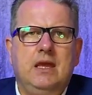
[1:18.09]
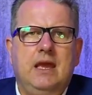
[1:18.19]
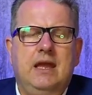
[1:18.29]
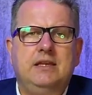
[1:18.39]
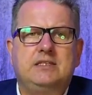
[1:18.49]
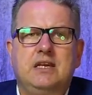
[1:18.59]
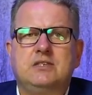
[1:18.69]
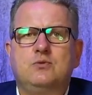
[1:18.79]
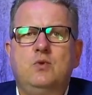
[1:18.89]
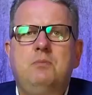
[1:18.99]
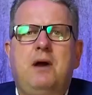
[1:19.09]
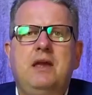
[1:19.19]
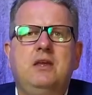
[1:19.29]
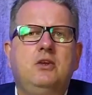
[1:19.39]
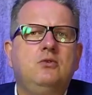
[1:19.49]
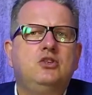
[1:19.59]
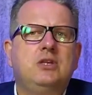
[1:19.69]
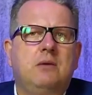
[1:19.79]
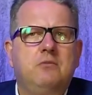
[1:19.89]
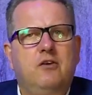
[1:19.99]
And he says, we buy a huge
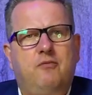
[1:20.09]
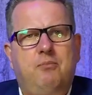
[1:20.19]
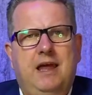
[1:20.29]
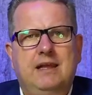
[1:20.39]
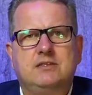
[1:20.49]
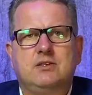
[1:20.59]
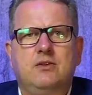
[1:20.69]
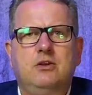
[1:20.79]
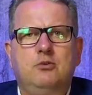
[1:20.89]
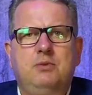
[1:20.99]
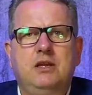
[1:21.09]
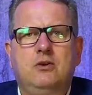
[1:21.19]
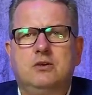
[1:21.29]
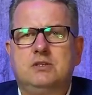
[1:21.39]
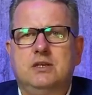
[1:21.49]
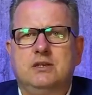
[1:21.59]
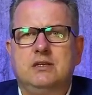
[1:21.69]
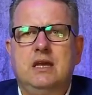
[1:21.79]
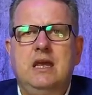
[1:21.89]
number of plants on the European continent,